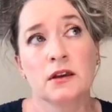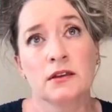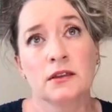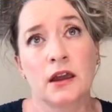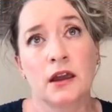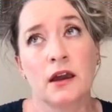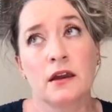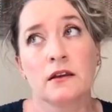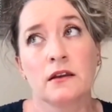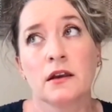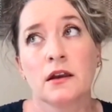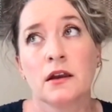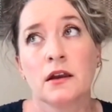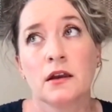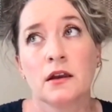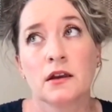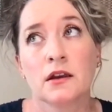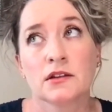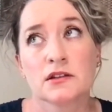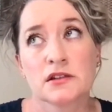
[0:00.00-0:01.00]
in that
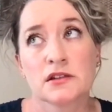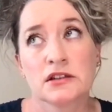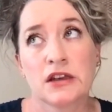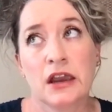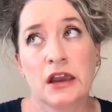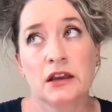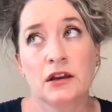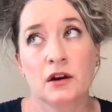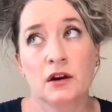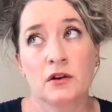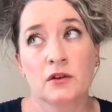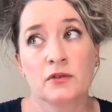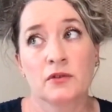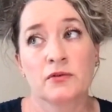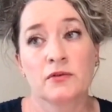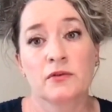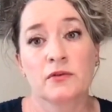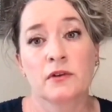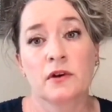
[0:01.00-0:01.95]
state of